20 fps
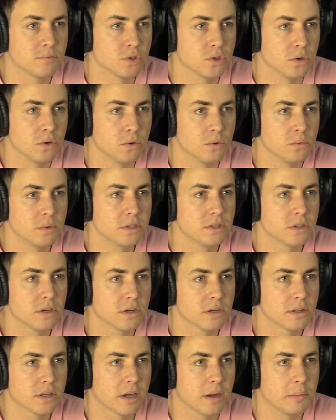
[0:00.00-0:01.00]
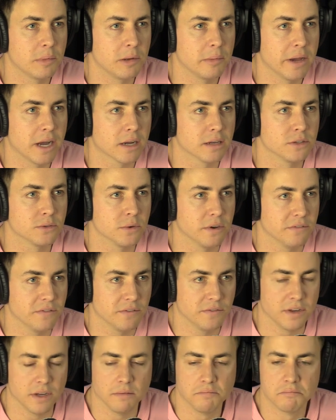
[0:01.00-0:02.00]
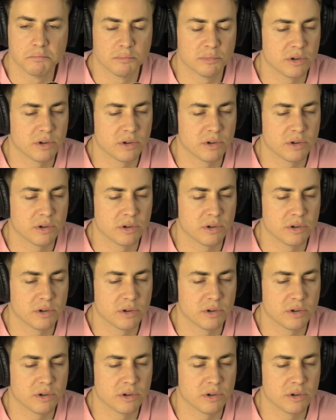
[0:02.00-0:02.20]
So we started the company back in 2015,